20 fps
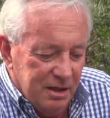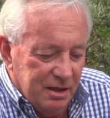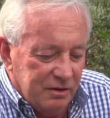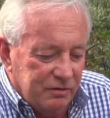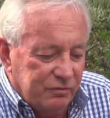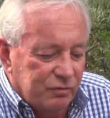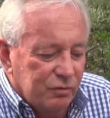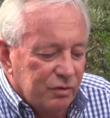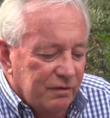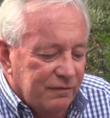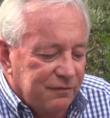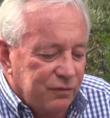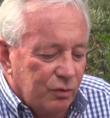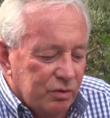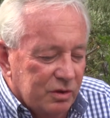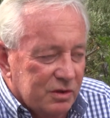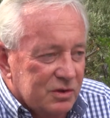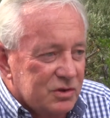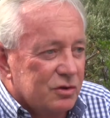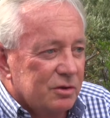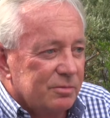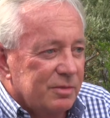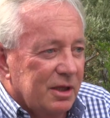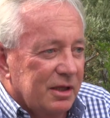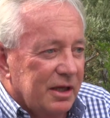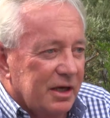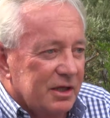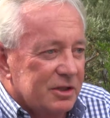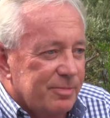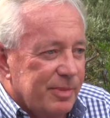3 or 4 extremely
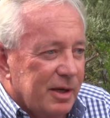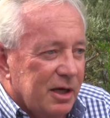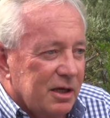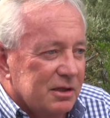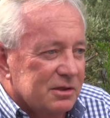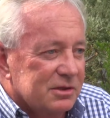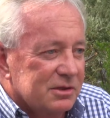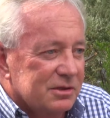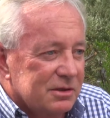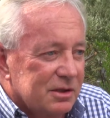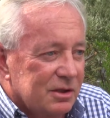large parks,